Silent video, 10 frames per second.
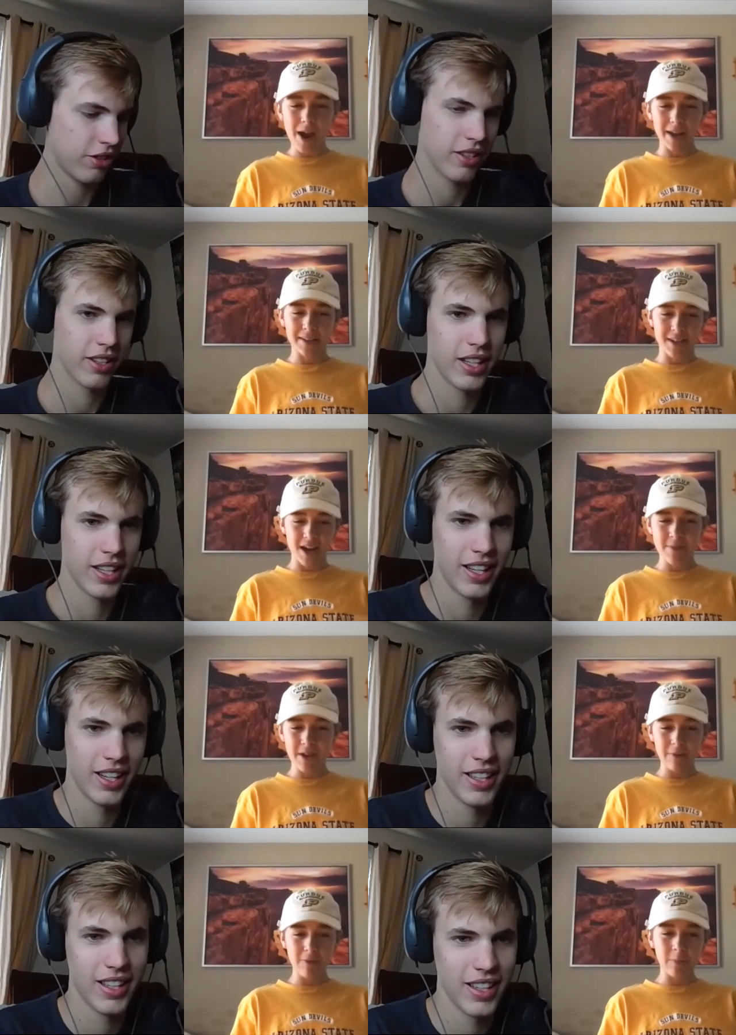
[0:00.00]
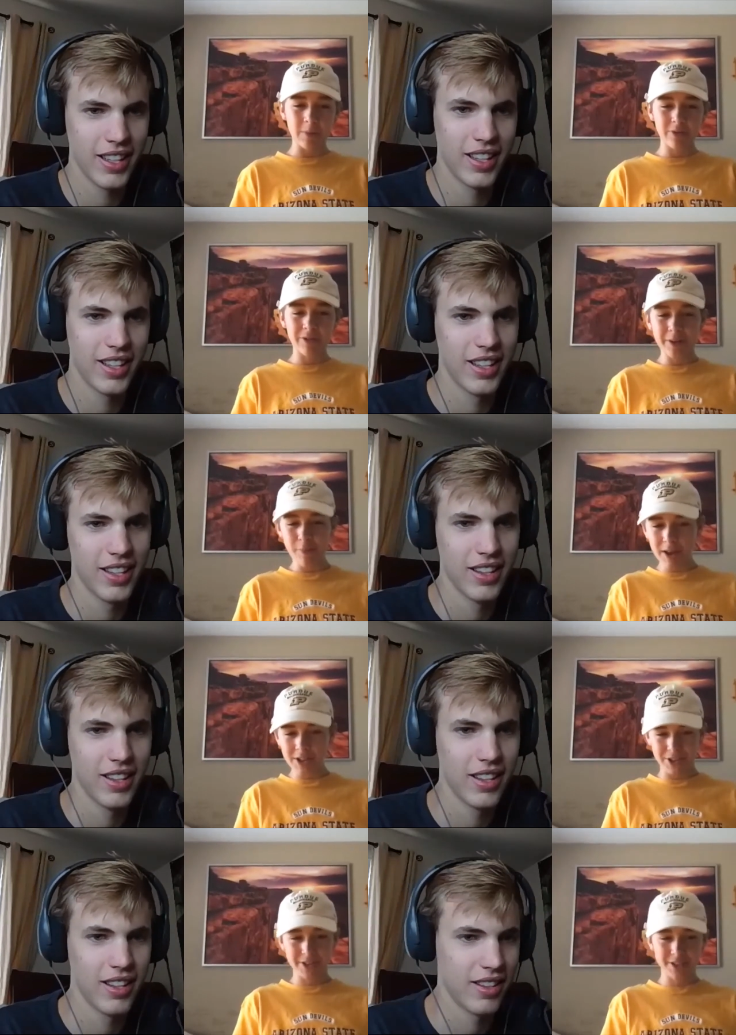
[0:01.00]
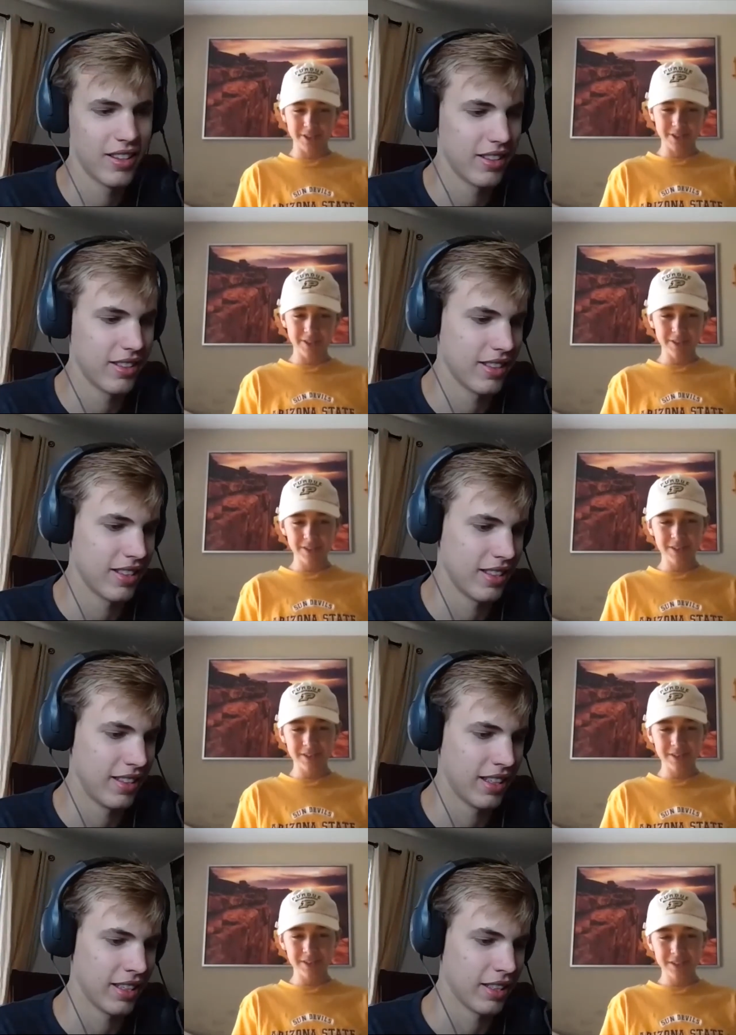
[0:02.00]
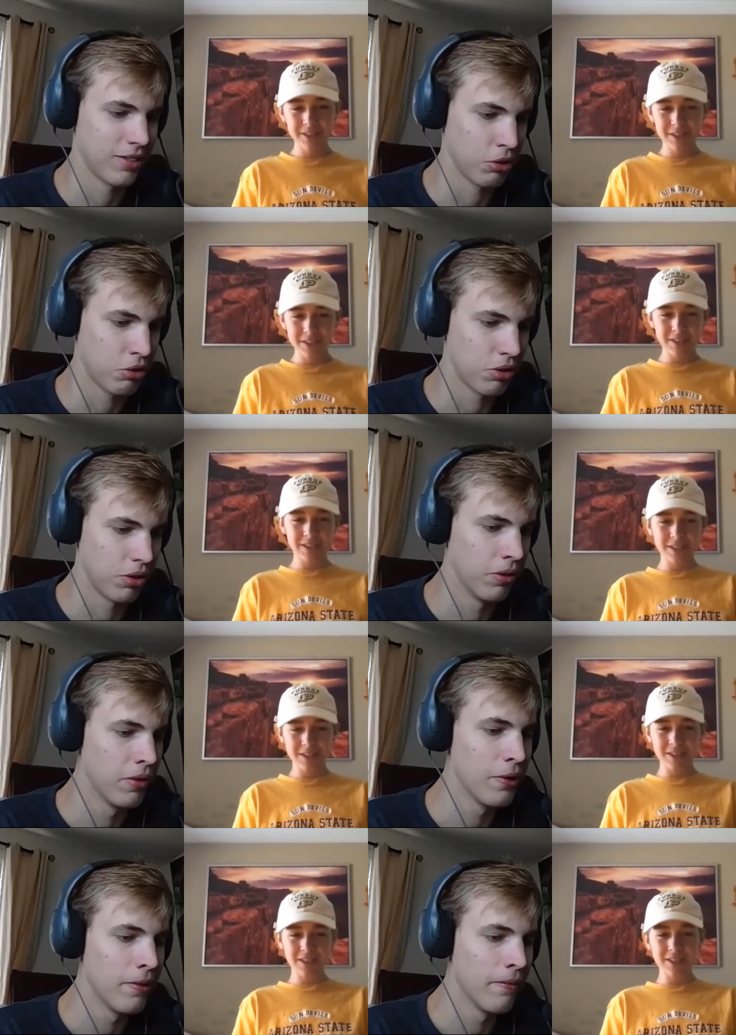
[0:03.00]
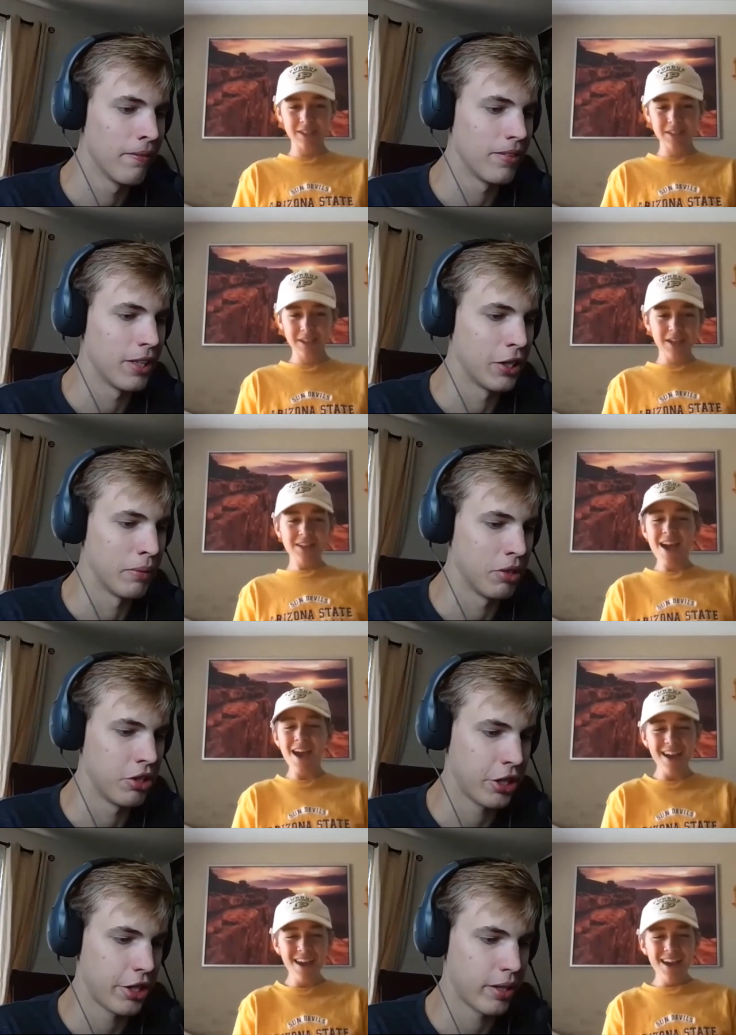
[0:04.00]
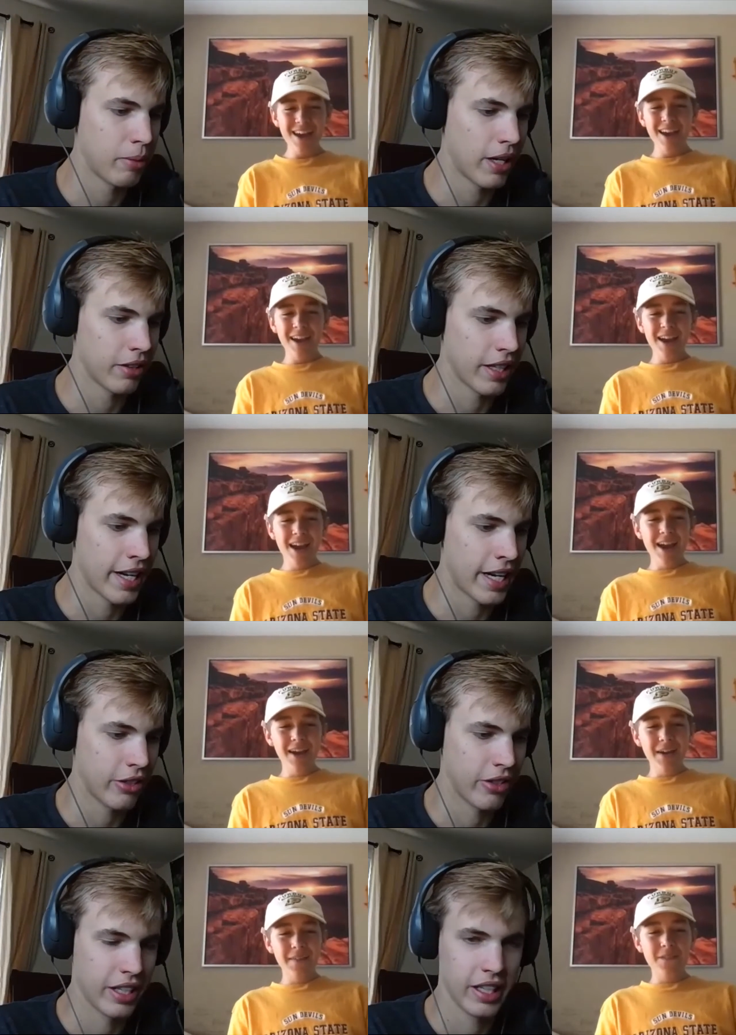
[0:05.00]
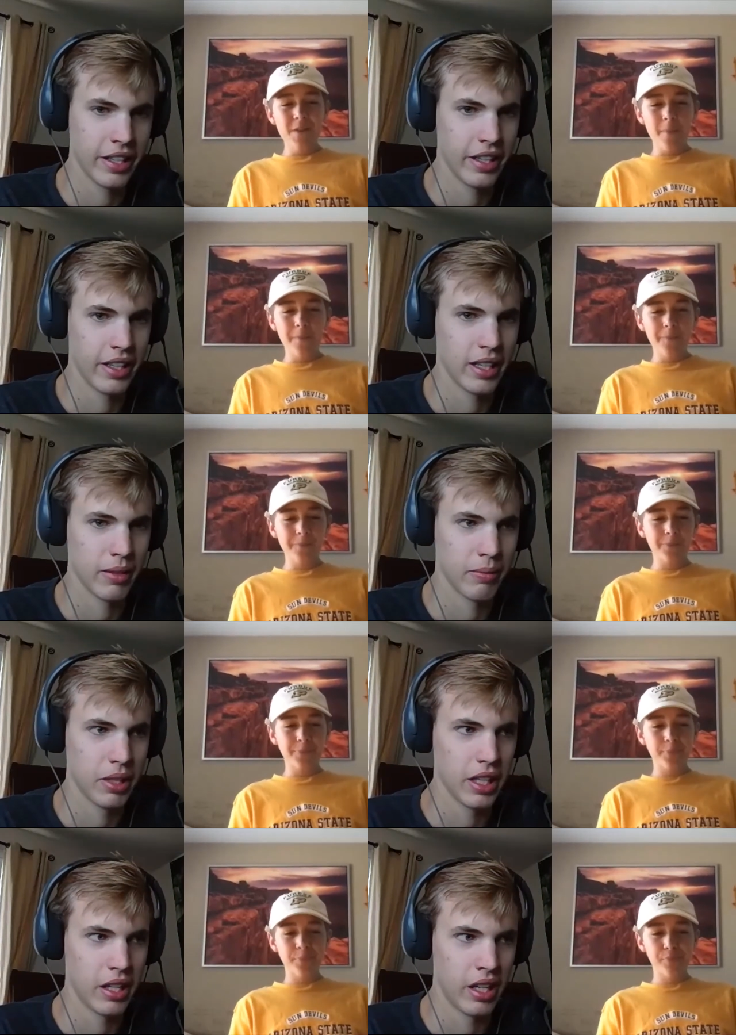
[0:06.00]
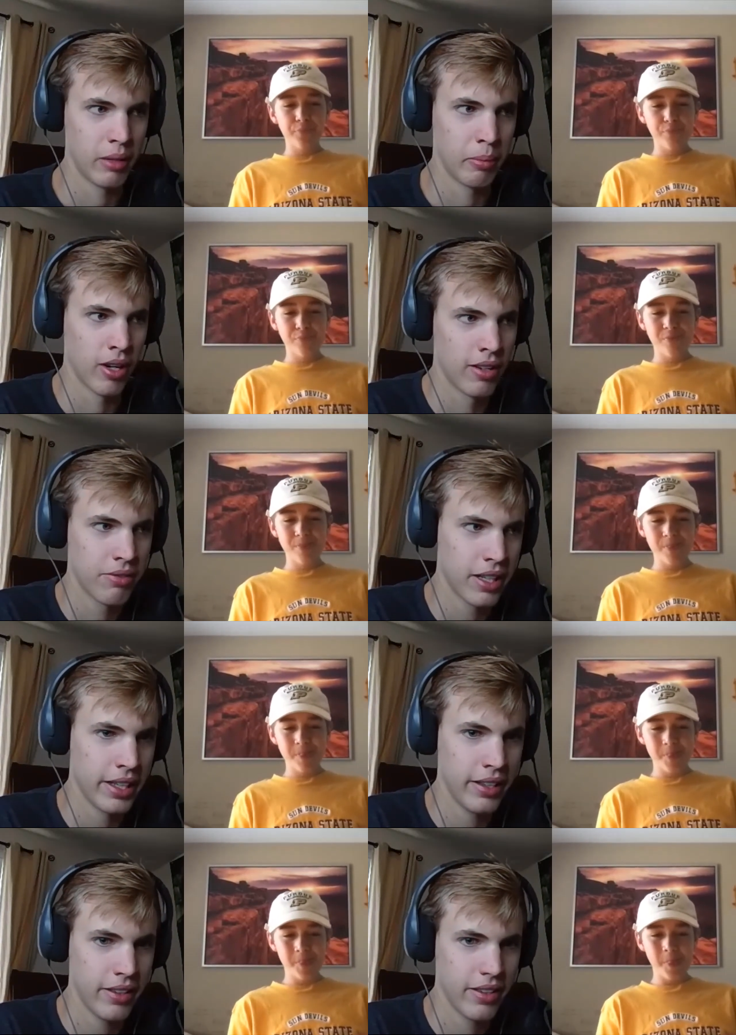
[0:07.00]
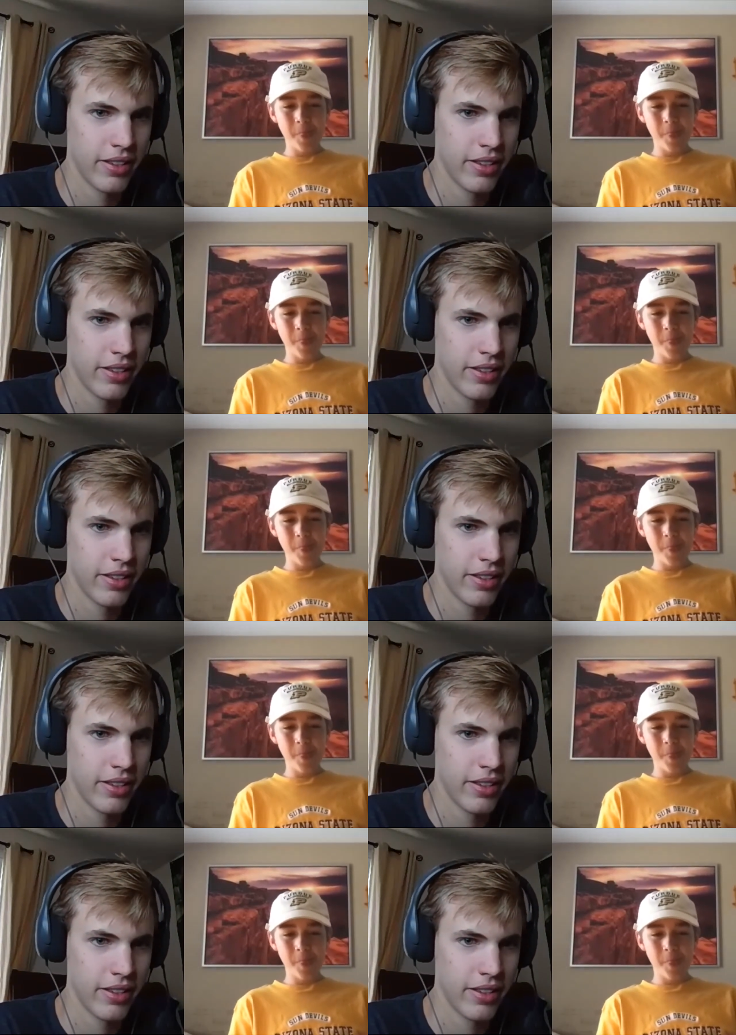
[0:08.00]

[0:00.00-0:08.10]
Speaker 1: you... and run between dimensions. Uh,
Speaker 2: I guess that's true. Um, did you hear about the actor get, um, getting in a bar fight?